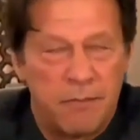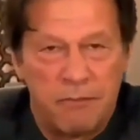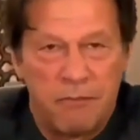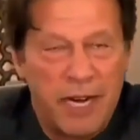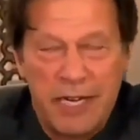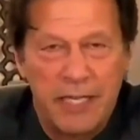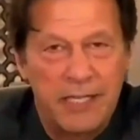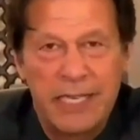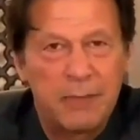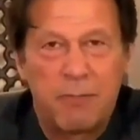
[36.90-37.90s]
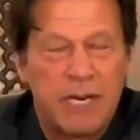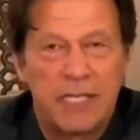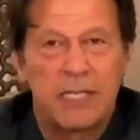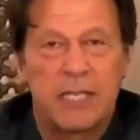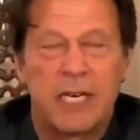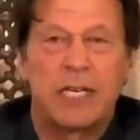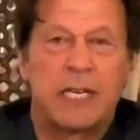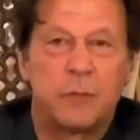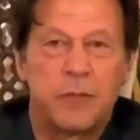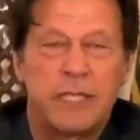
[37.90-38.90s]
virus hit Pakistan
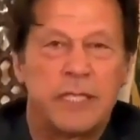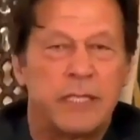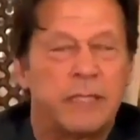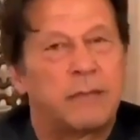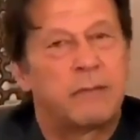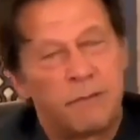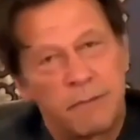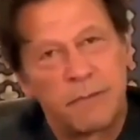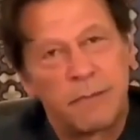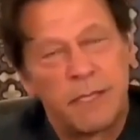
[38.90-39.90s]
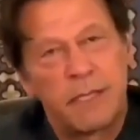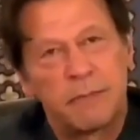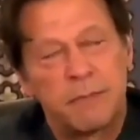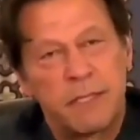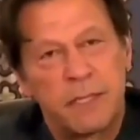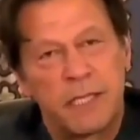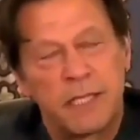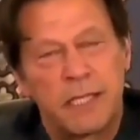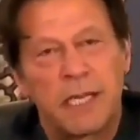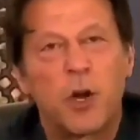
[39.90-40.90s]
and we uh,
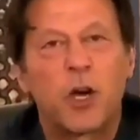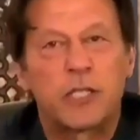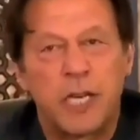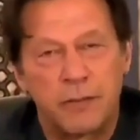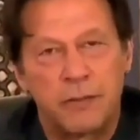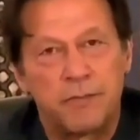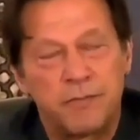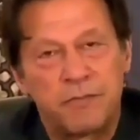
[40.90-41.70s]
did the lockdown,